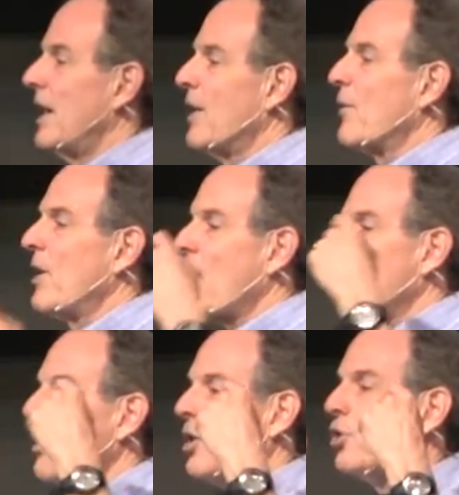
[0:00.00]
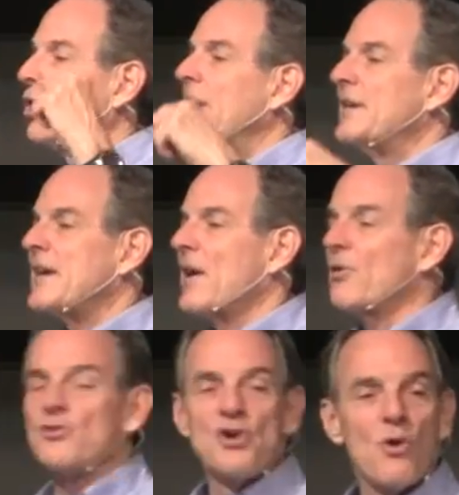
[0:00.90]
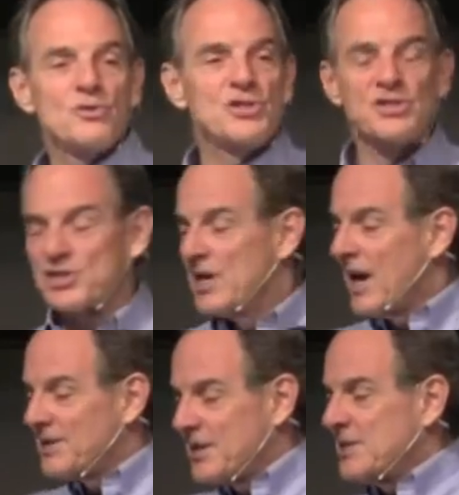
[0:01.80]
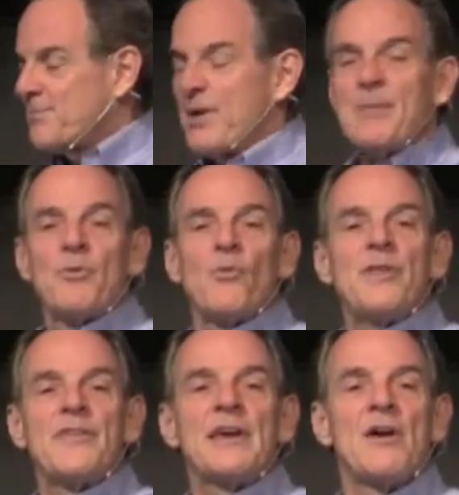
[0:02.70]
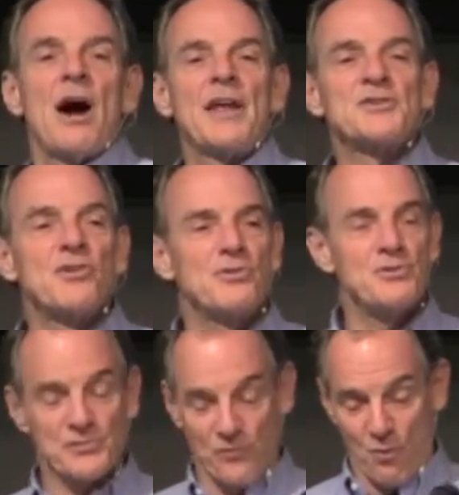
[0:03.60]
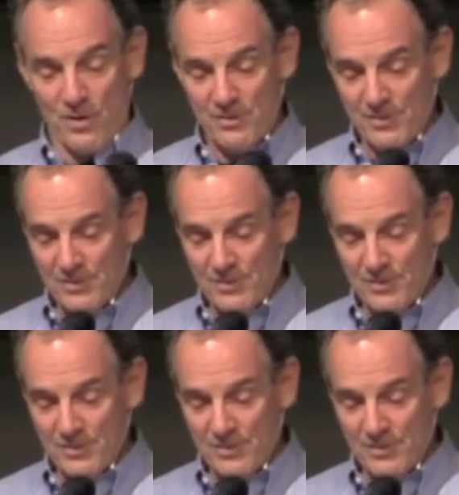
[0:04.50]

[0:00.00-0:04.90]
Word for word: Here we are looking down our noses at these people we think God has no use for.